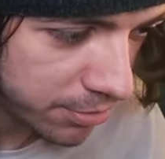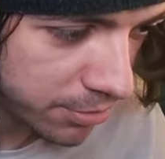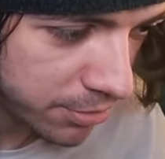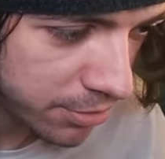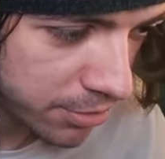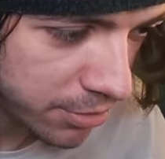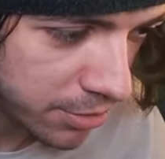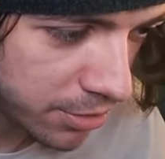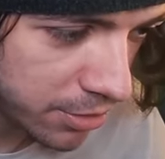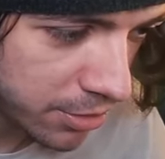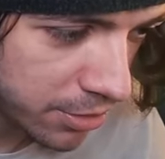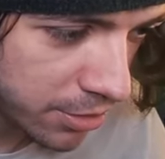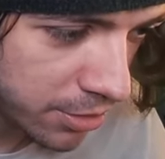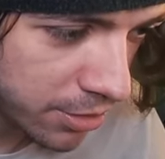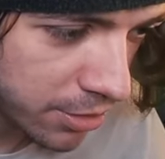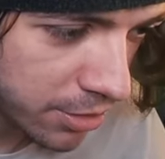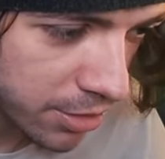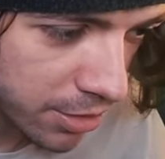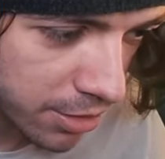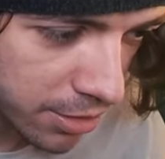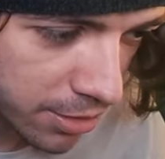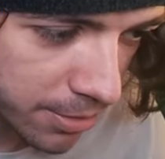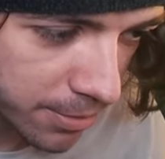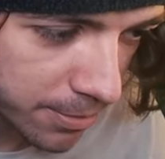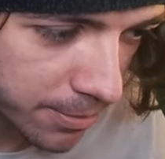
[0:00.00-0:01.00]

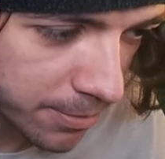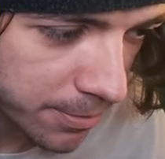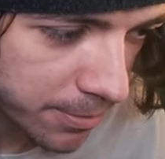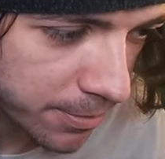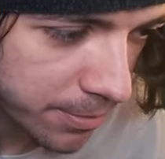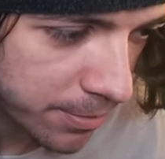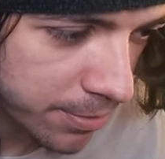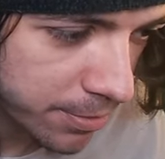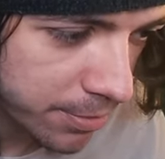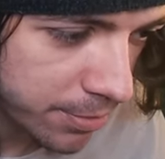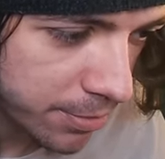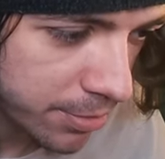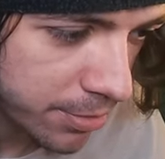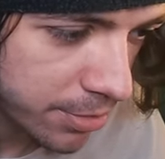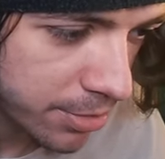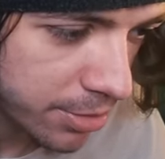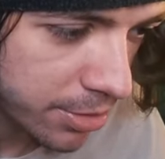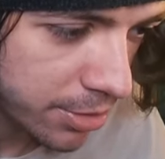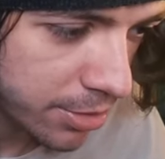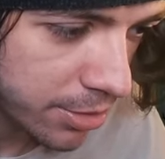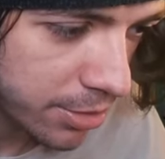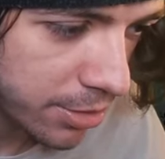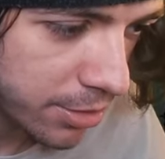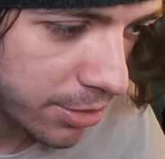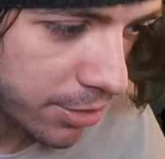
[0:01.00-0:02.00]

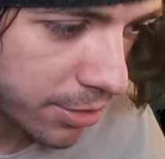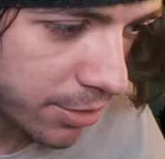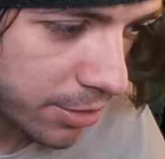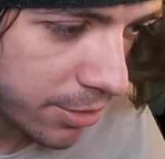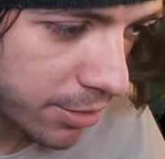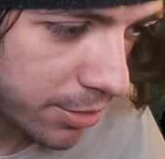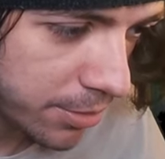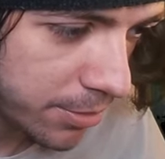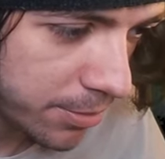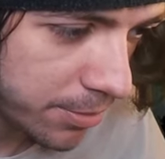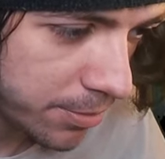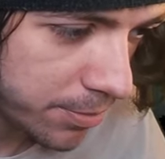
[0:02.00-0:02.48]
(no one is talking)